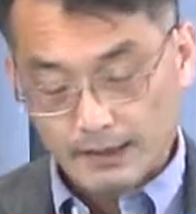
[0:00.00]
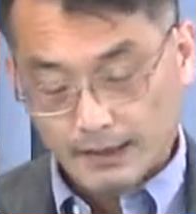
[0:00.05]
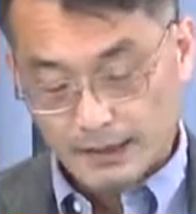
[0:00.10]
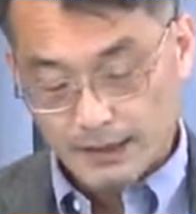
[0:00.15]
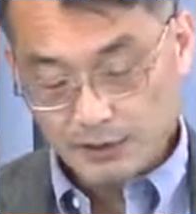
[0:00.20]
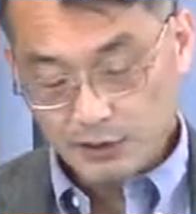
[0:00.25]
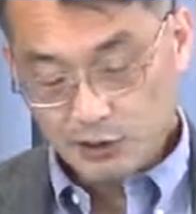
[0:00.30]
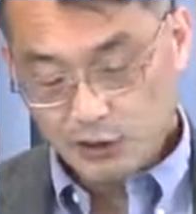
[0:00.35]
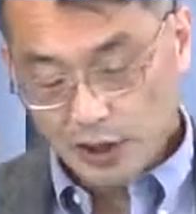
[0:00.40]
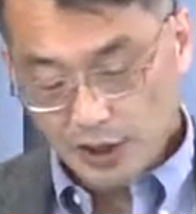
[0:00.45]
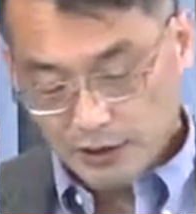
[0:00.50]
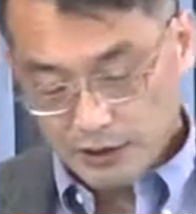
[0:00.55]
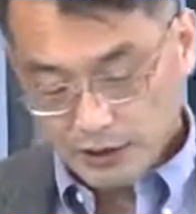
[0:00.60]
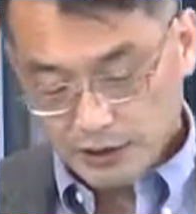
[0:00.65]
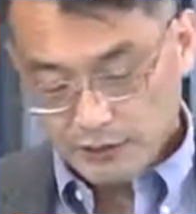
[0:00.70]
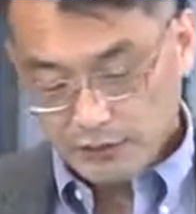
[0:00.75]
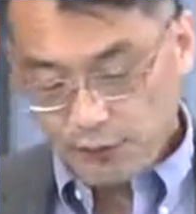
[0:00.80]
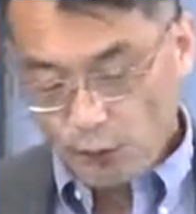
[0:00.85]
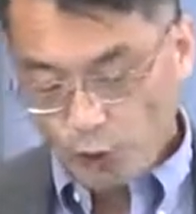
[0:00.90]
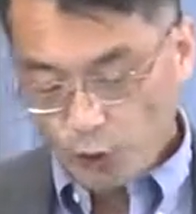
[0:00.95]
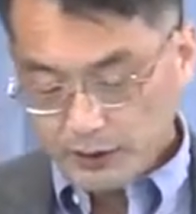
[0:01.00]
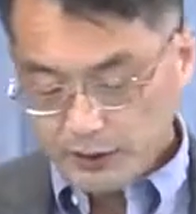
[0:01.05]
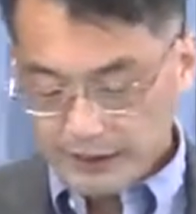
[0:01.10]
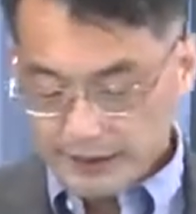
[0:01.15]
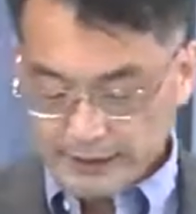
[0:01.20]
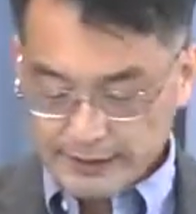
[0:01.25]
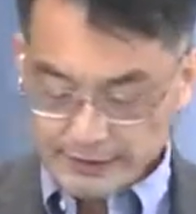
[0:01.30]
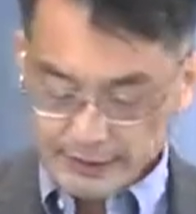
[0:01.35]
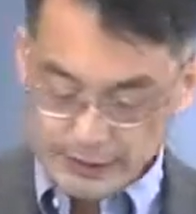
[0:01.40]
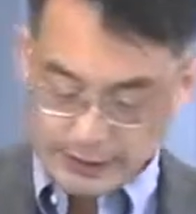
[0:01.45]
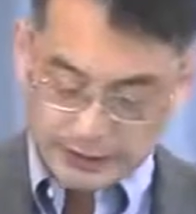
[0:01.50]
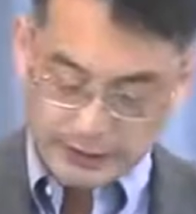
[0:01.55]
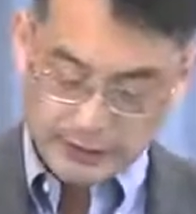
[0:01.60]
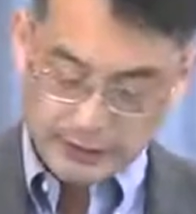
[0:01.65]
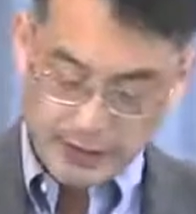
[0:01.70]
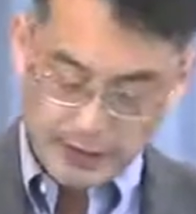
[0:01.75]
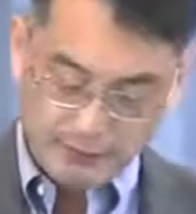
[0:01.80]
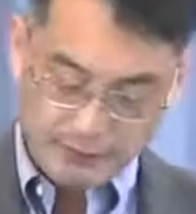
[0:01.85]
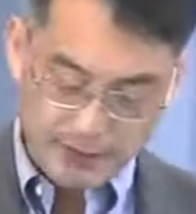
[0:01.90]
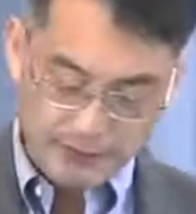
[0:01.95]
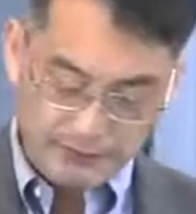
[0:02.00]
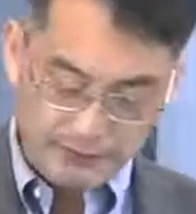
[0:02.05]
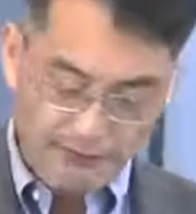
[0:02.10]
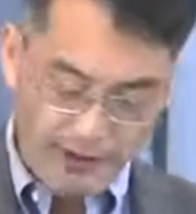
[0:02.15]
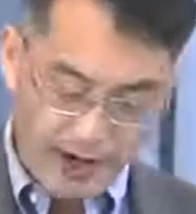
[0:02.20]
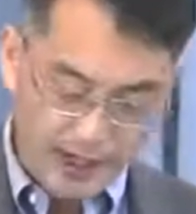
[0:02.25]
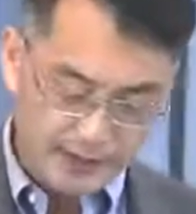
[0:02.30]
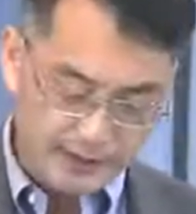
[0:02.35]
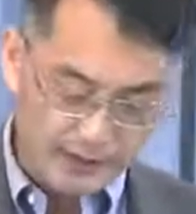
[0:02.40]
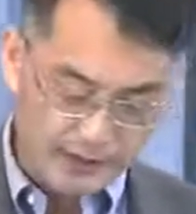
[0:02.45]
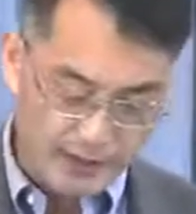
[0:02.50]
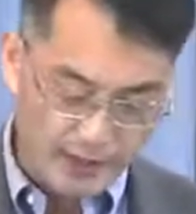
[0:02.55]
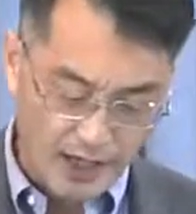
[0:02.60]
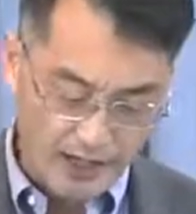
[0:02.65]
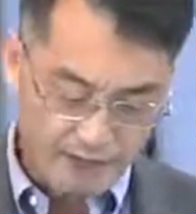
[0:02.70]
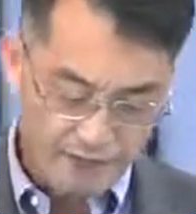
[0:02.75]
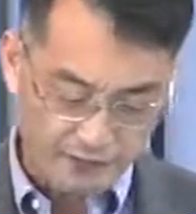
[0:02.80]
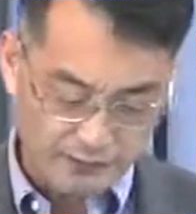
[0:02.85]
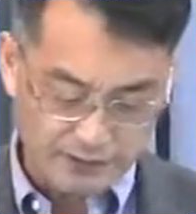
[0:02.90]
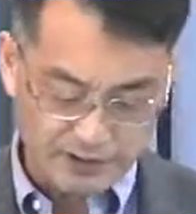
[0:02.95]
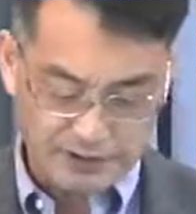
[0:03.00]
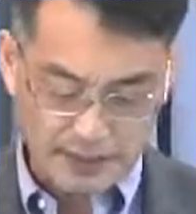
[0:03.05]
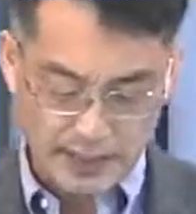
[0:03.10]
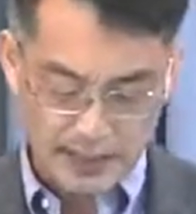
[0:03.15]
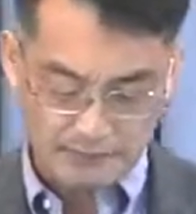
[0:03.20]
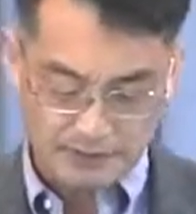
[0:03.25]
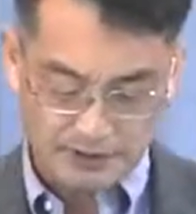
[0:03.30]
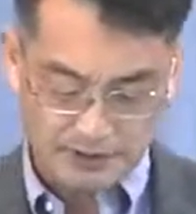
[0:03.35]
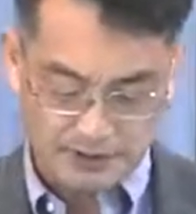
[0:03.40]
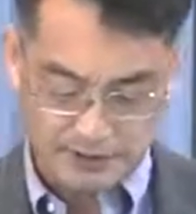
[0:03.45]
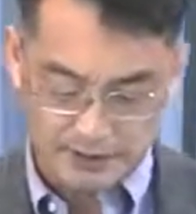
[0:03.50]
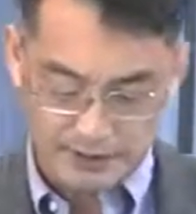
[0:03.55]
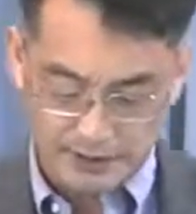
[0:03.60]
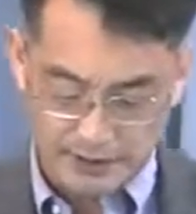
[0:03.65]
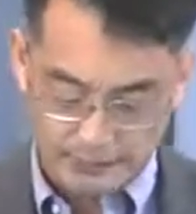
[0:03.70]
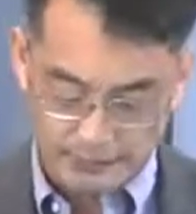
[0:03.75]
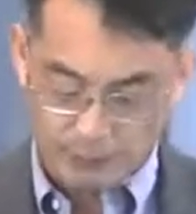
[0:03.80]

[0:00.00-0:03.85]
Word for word: In Judges 14 to 16, we find the life of Samson there.